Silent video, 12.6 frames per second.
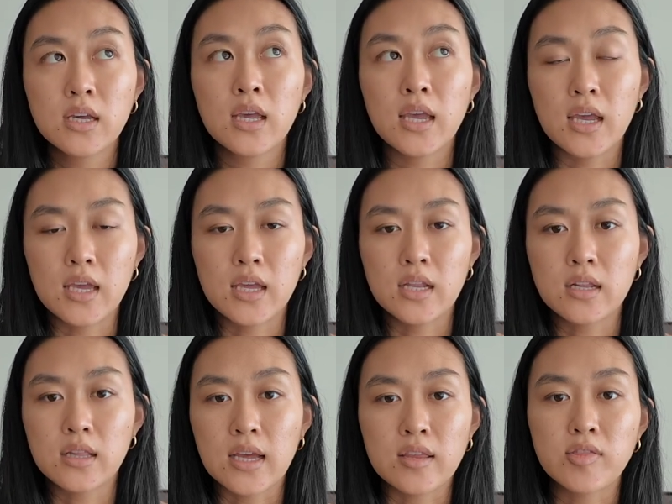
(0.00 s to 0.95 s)
in
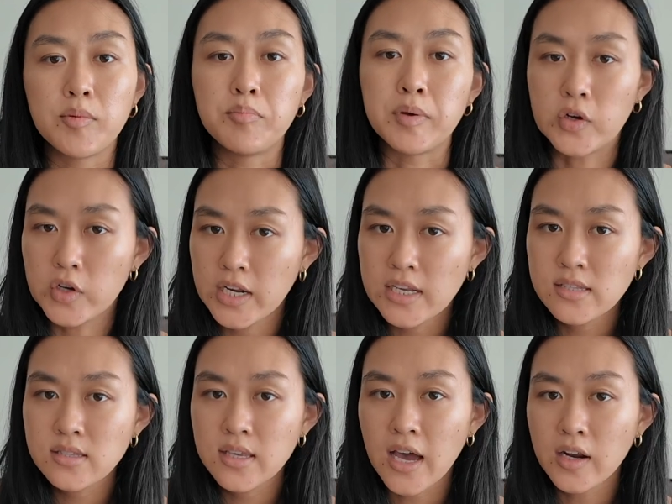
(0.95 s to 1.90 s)
like the bitterness
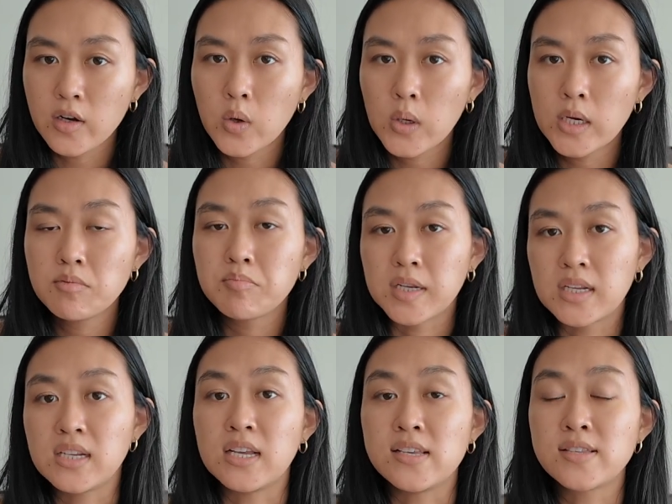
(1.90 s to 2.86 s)
category, but
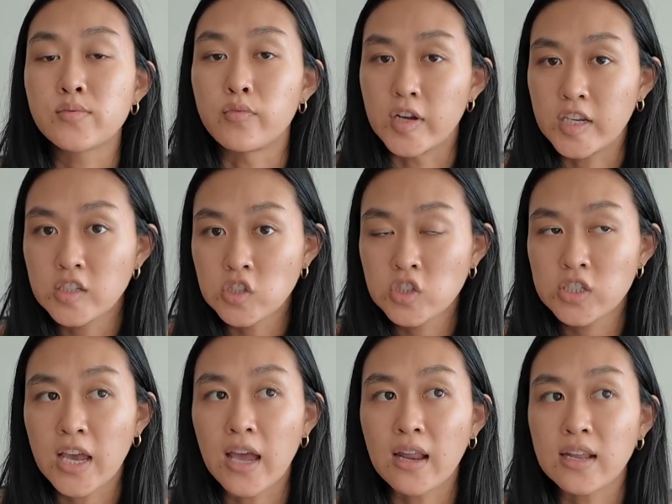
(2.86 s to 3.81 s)
it is rich
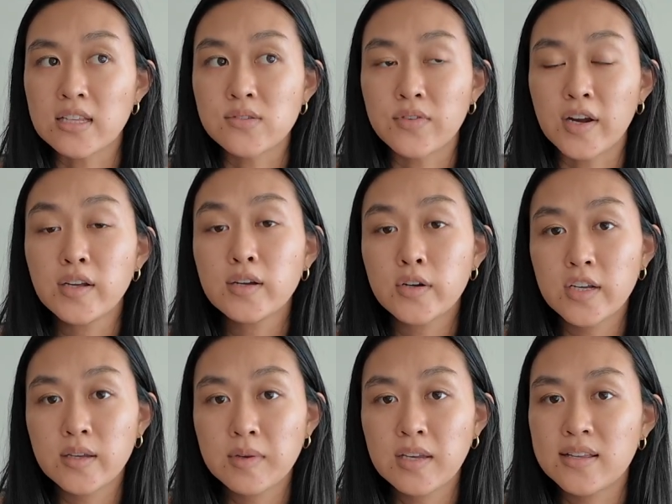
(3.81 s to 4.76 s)
and it's very
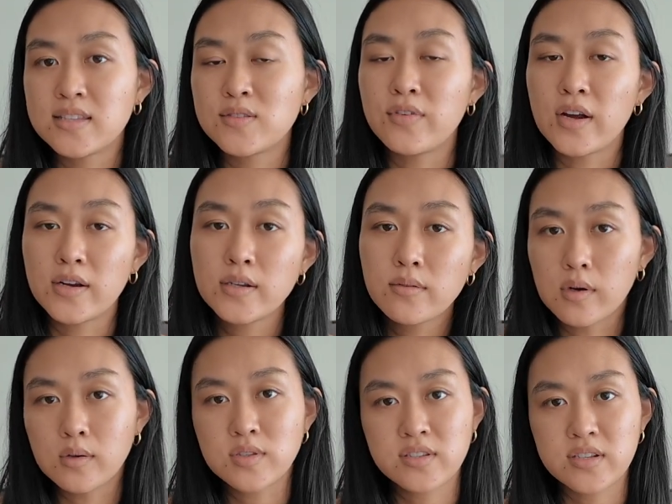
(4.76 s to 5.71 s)
creamy, it's very
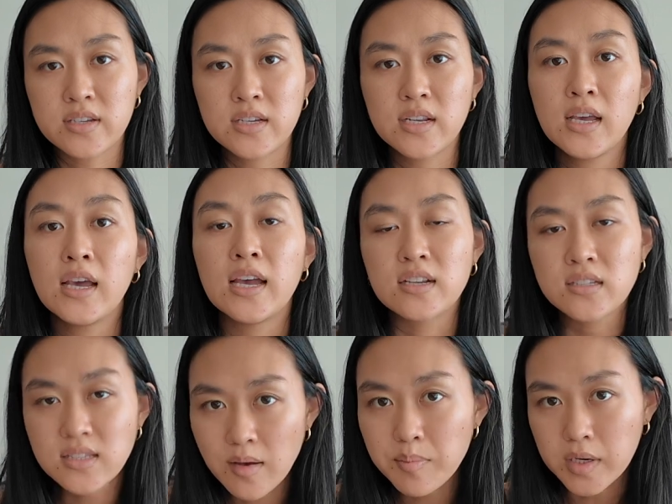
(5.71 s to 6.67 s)
roasted. It does
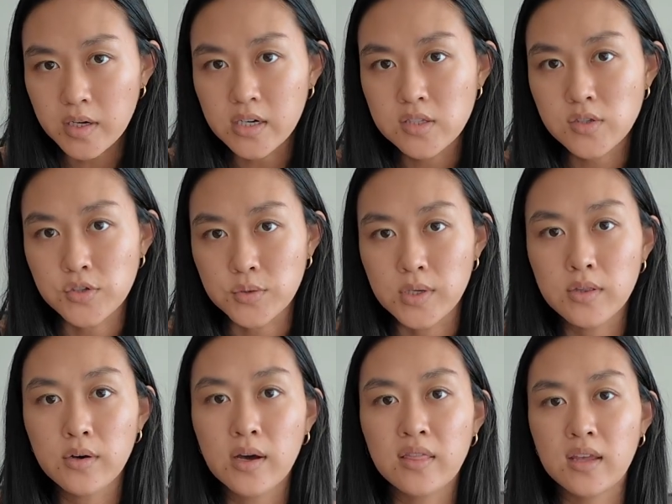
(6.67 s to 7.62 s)
have bitterness to it though.
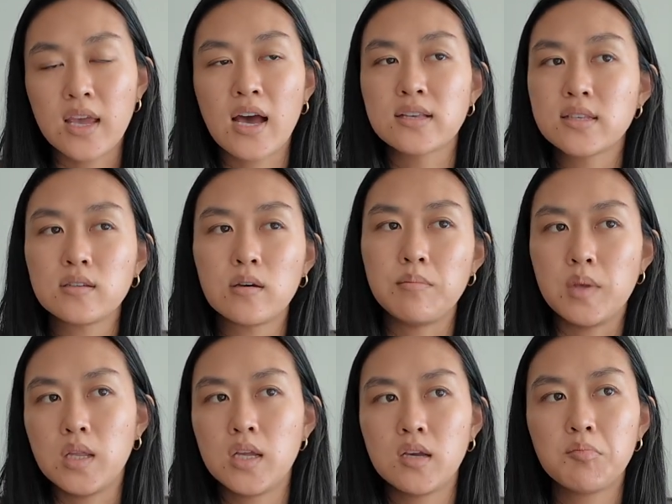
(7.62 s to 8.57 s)
I think it has like a
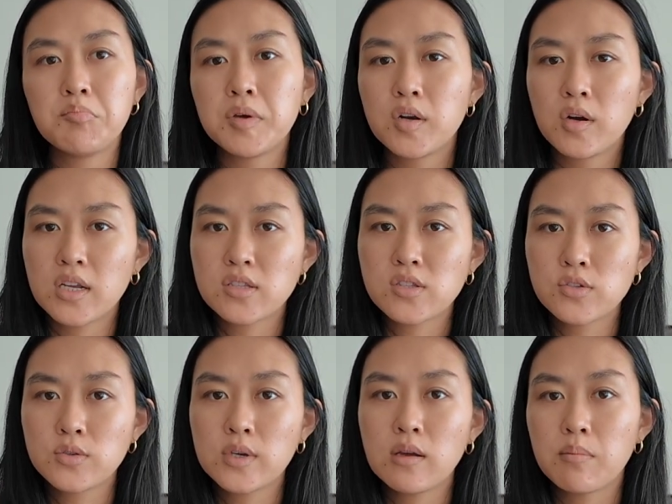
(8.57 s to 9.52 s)
medium bitterness to
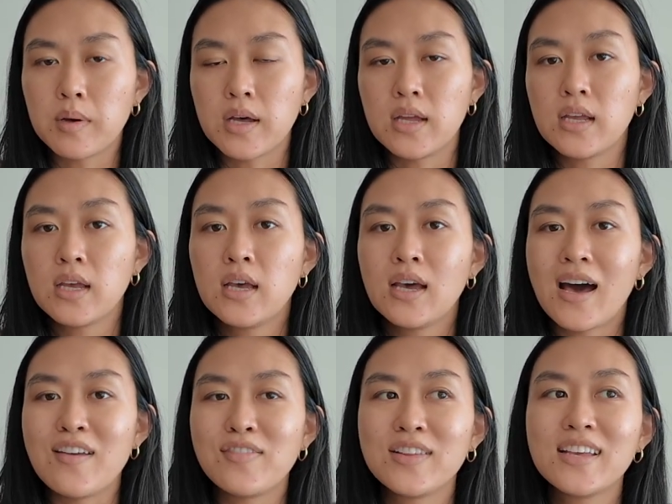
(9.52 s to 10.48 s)
it, but I
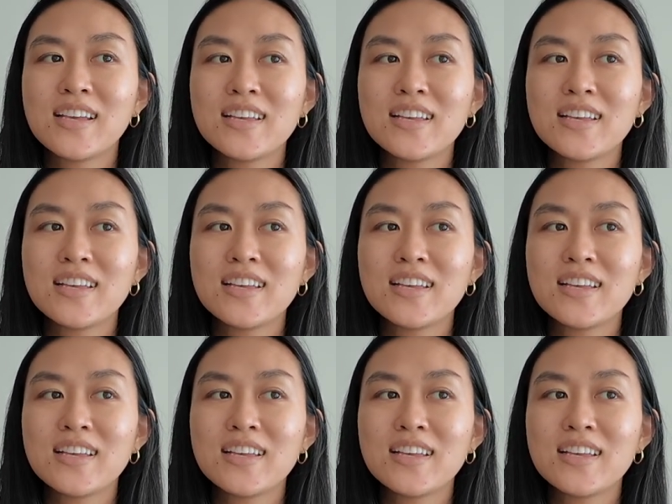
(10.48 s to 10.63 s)
feel like